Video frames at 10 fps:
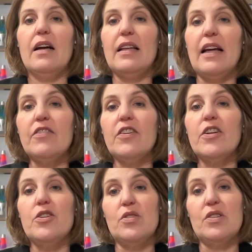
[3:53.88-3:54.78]
Cloudflare
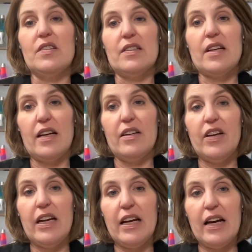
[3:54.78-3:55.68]
uses this kind of
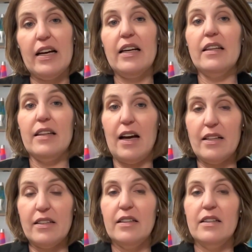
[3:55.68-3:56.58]
AI a
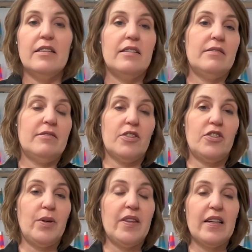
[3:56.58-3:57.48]
lot for
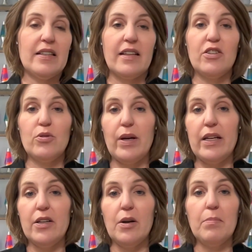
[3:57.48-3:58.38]
doing things like
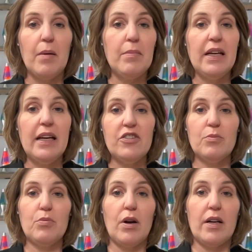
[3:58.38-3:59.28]
training our bot
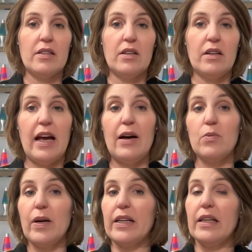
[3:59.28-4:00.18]
mitigation products on how to
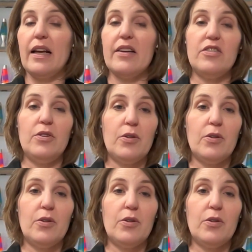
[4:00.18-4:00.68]
recognize